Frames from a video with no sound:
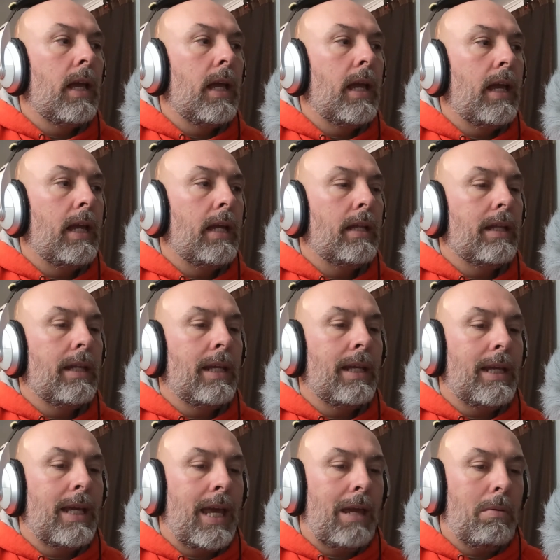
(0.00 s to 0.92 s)
And
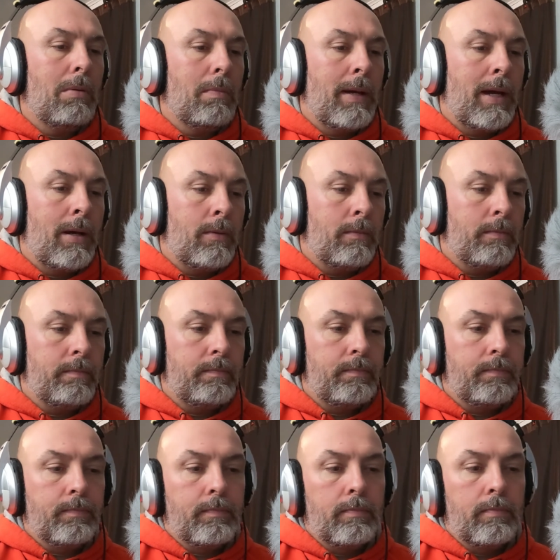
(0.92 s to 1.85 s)
it came about
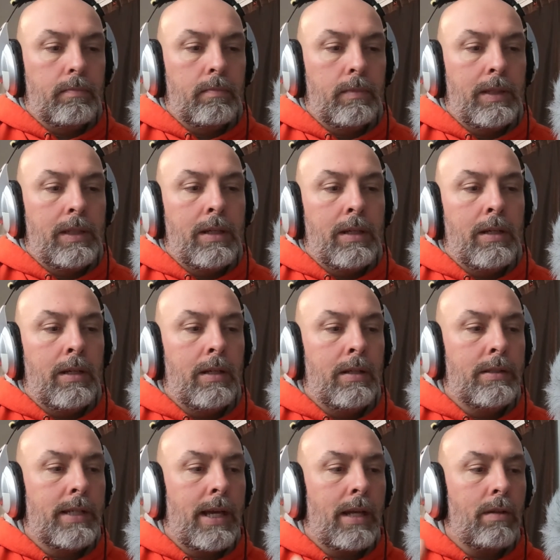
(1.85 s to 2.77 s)

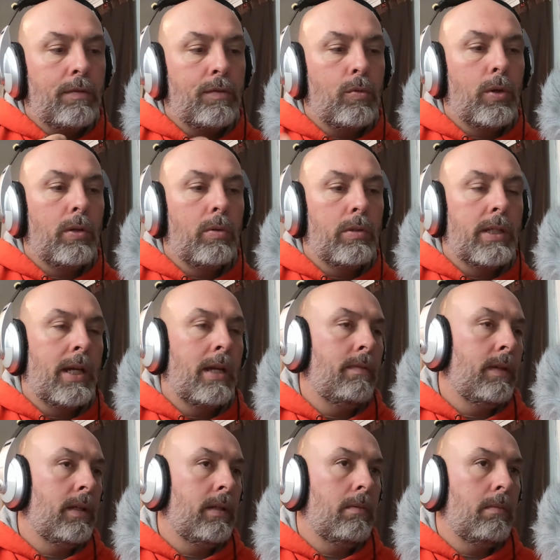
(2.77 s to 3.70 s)
because California was
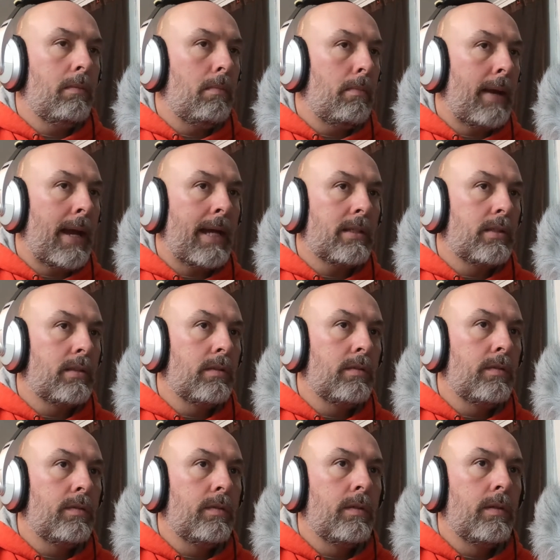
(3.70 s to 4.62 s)
having
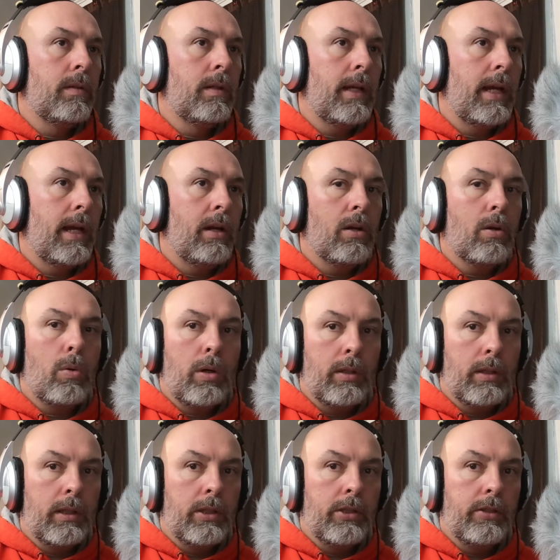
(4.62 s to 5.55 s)
massive air
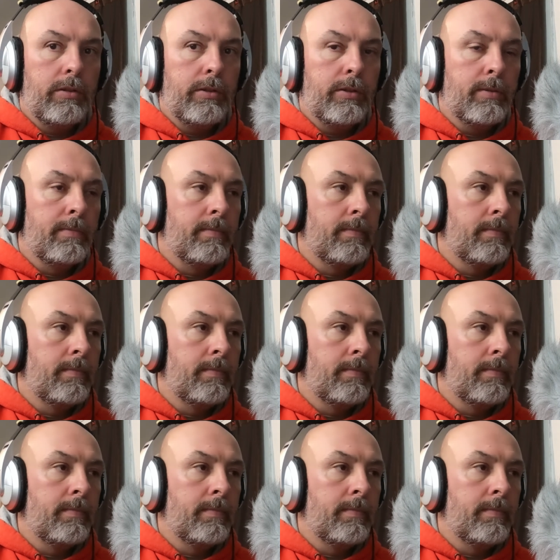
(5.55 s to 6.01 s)
quality issues